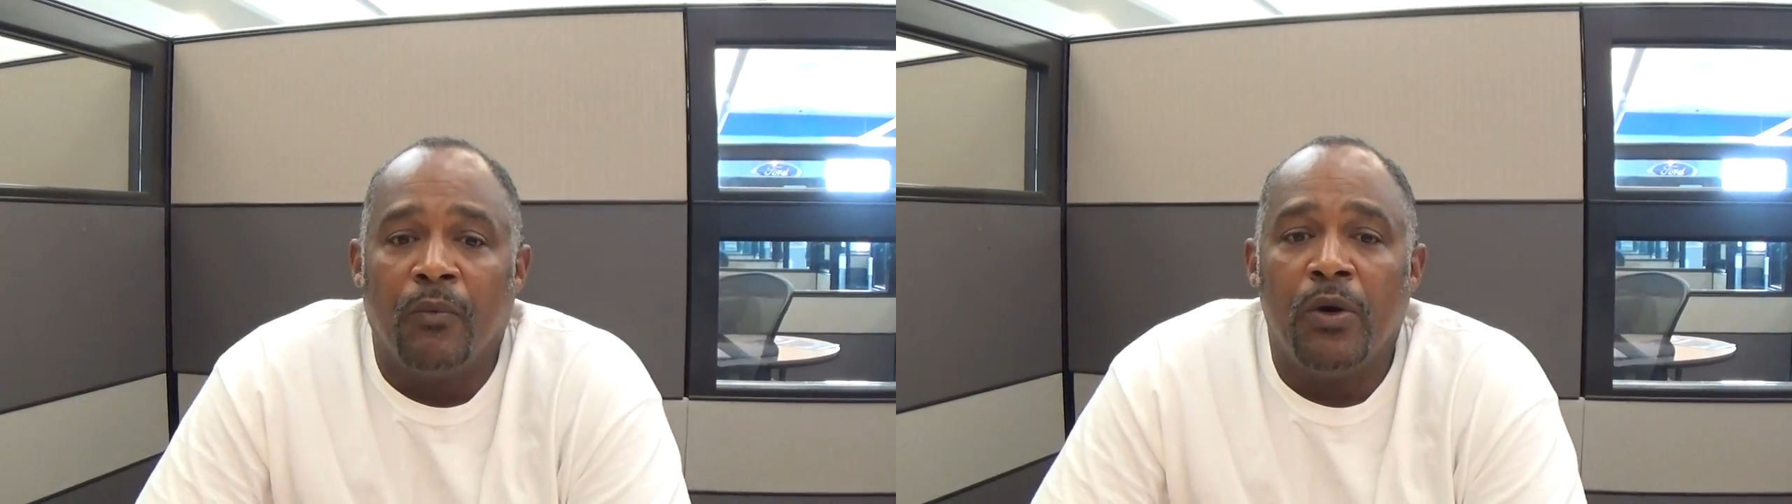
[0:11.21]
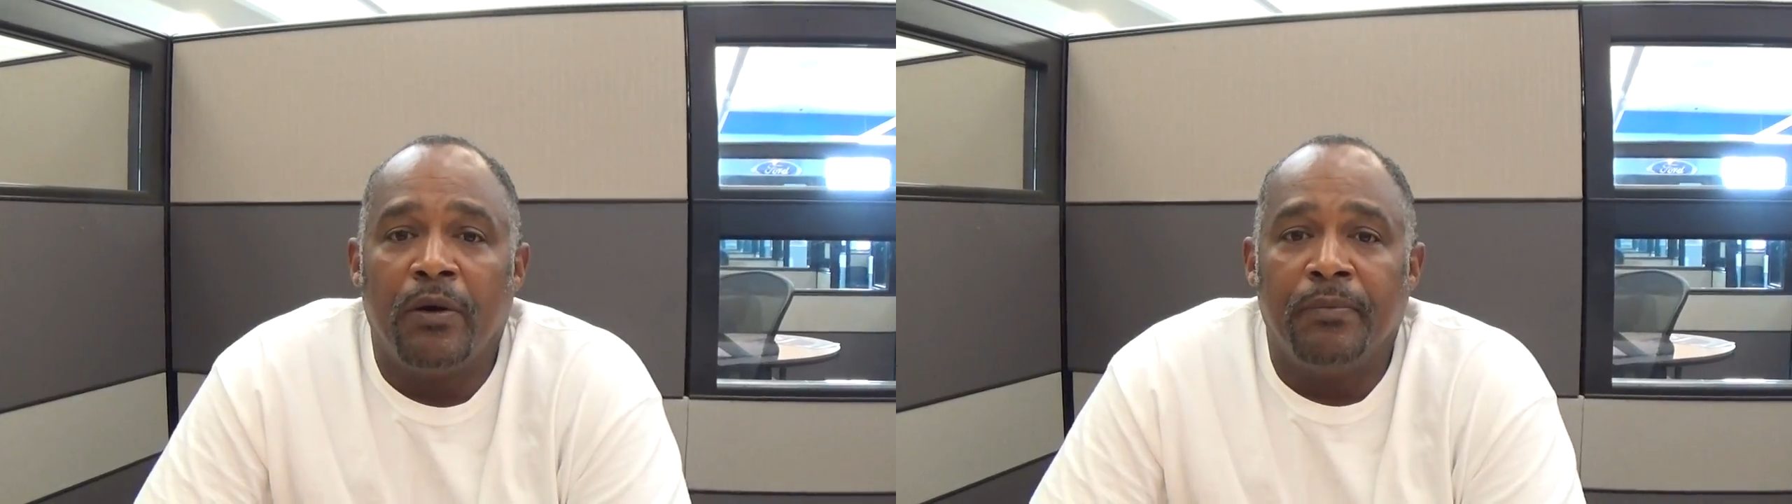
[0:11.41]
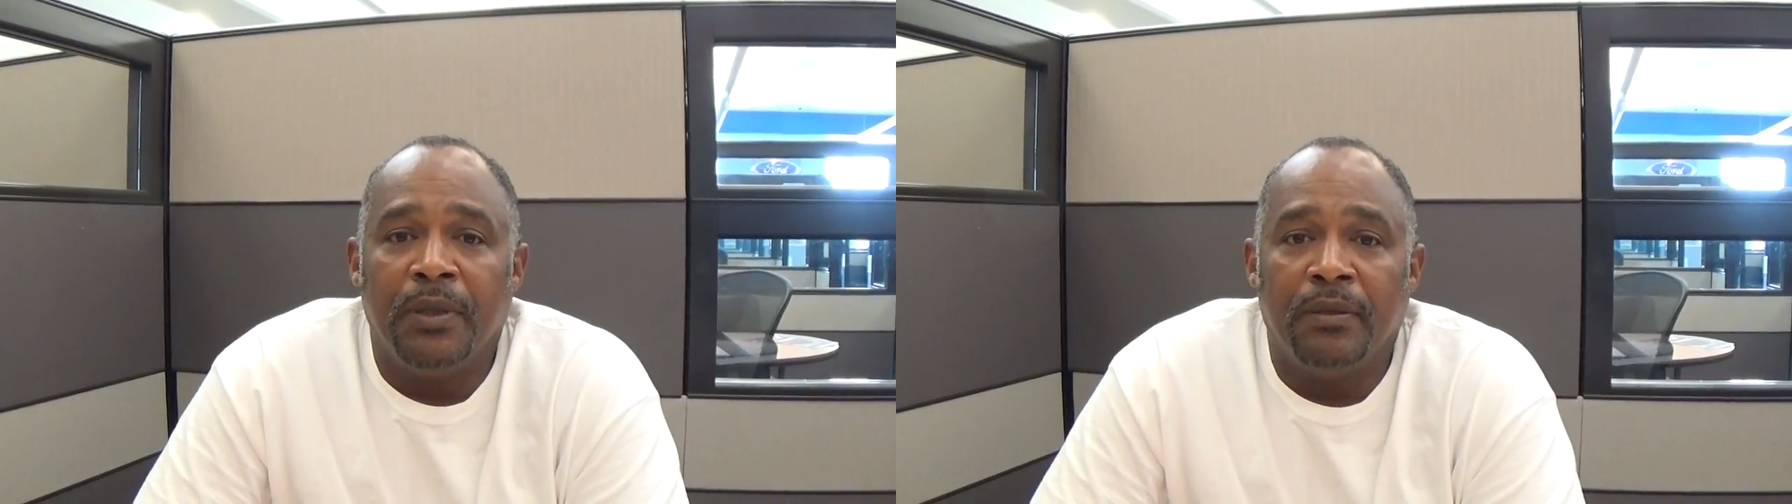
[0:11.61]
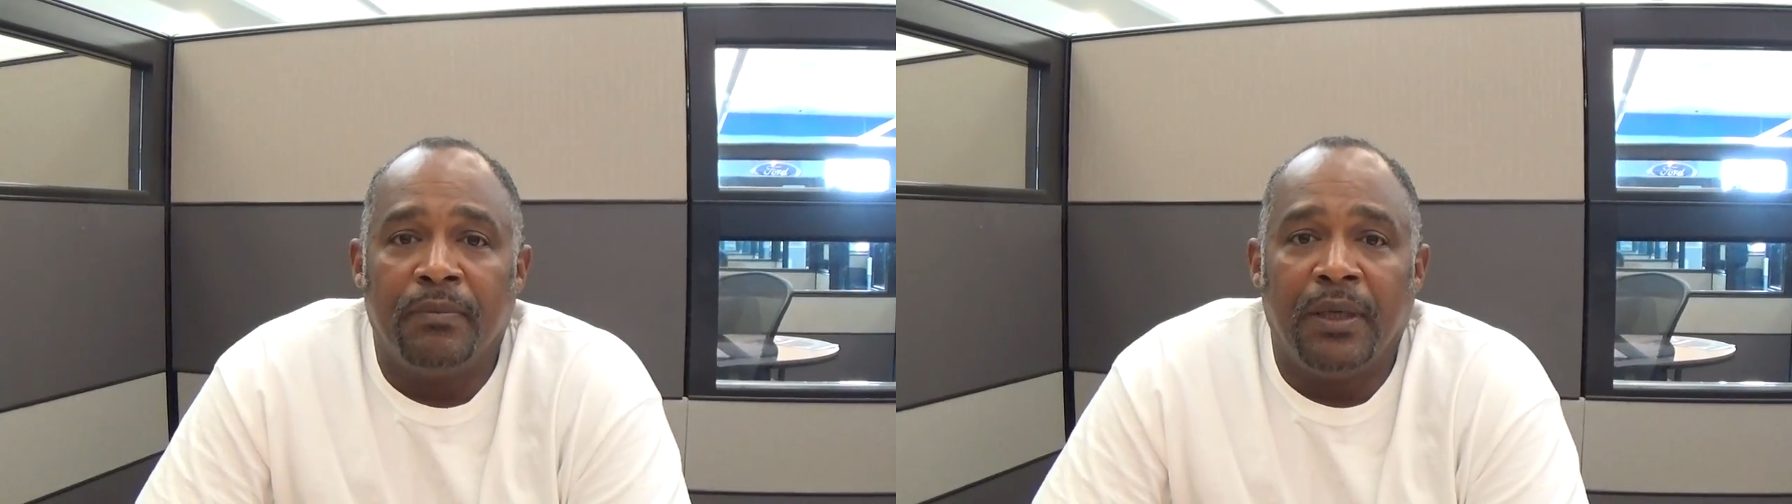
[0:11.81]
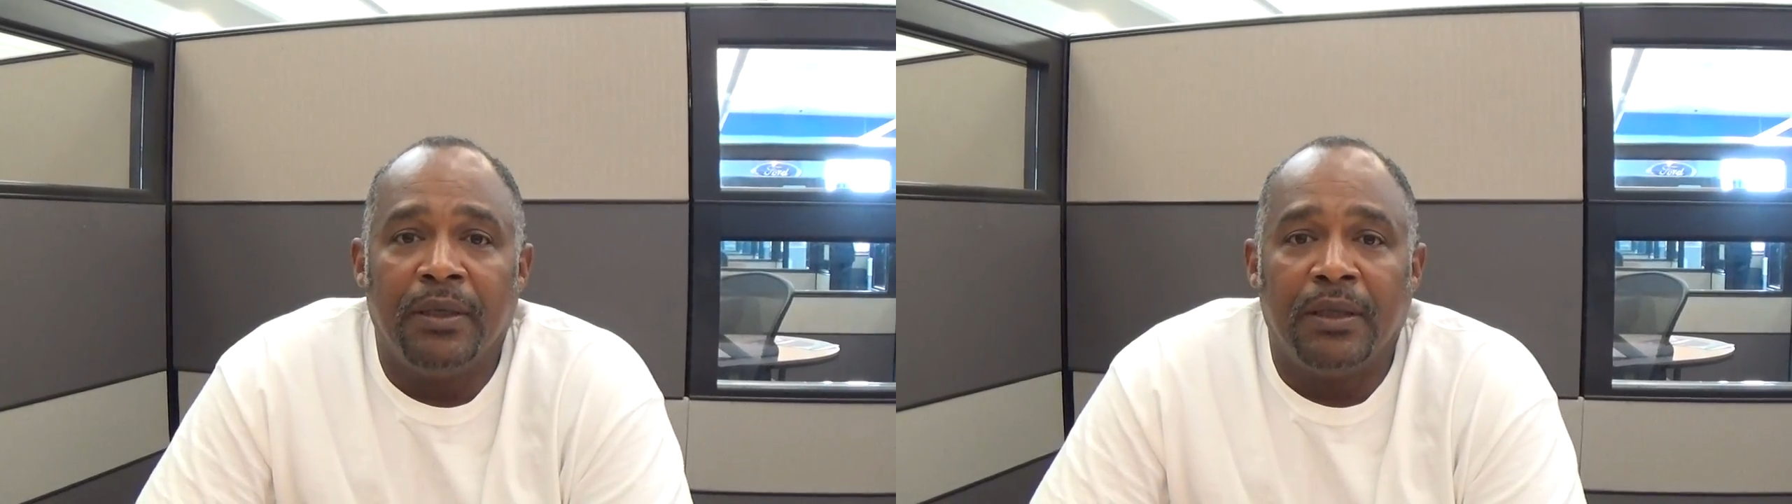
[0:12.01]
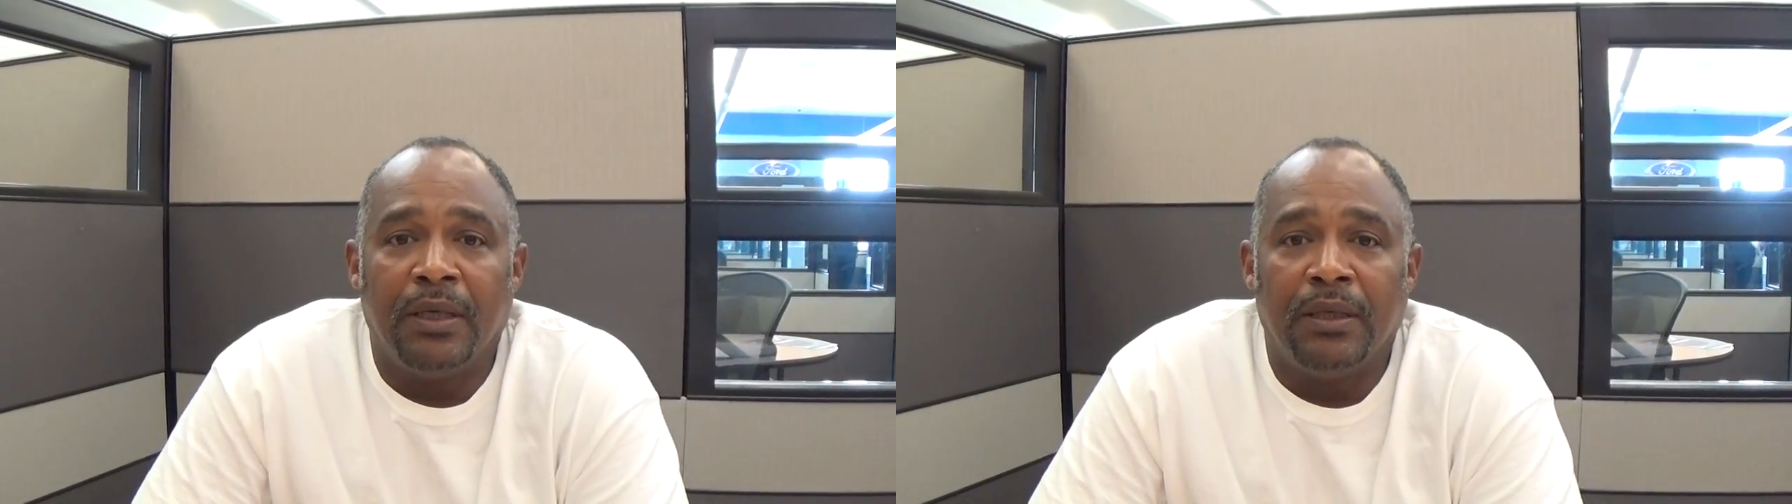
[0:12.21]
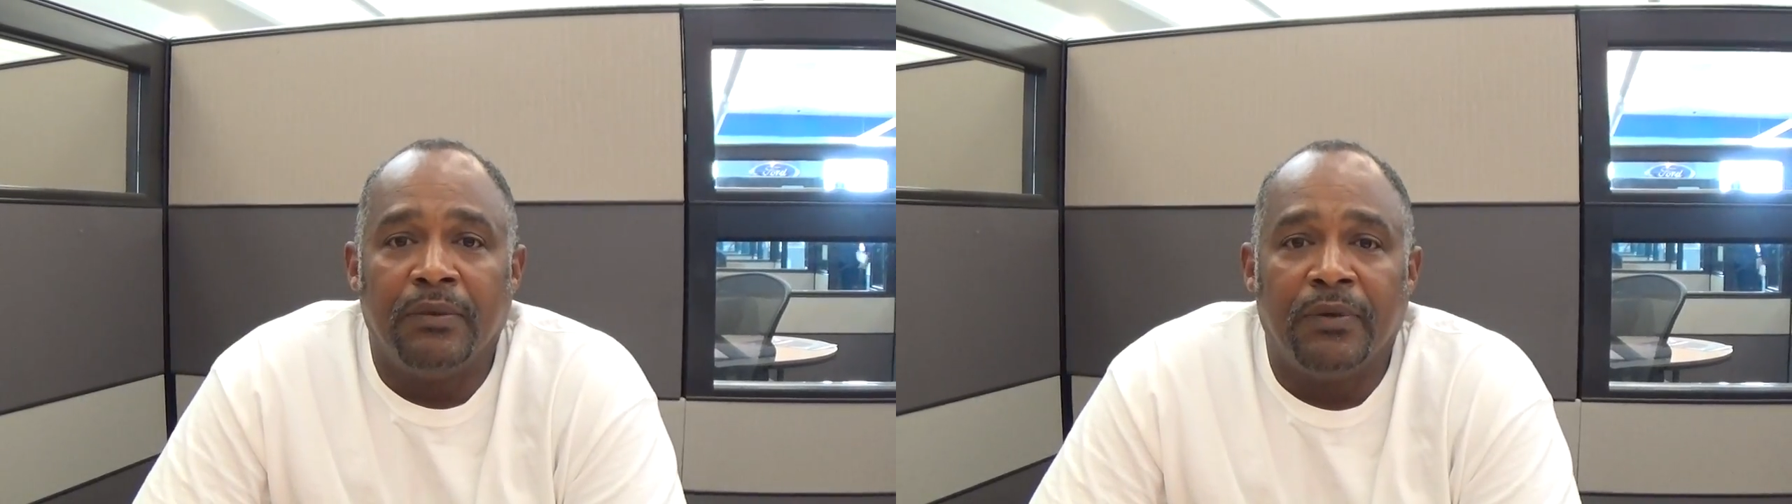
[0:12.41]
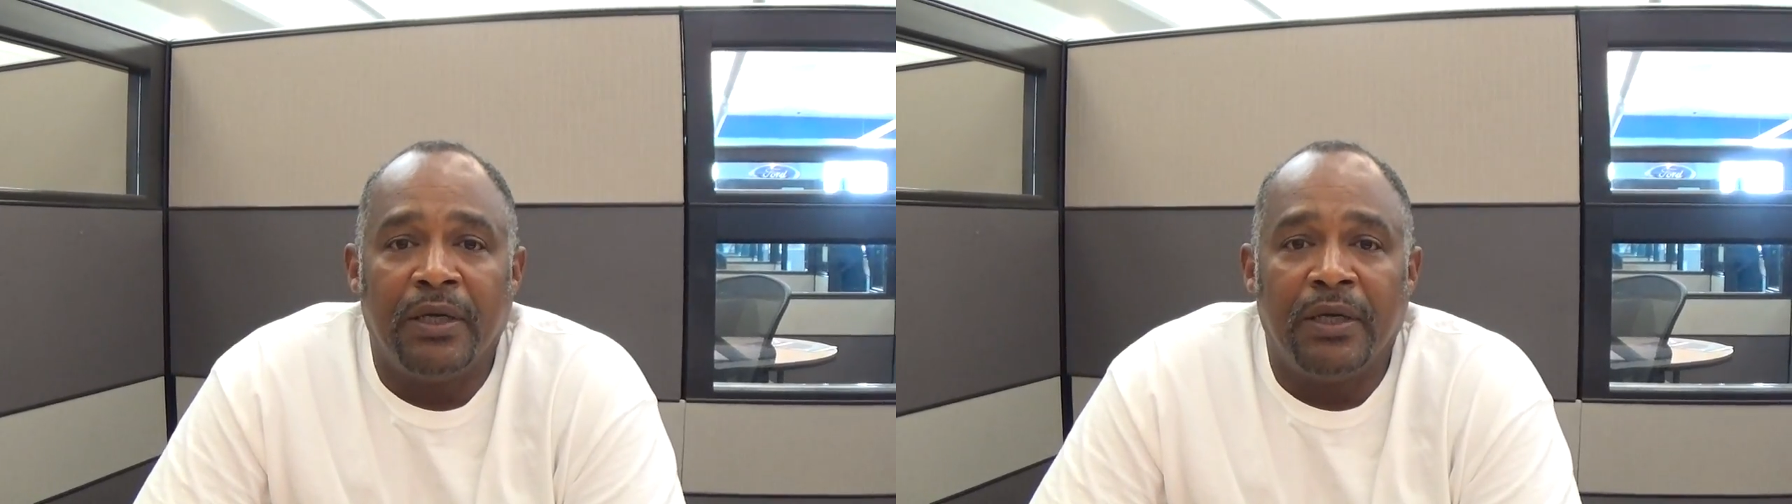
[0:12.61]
Well, me and my uh,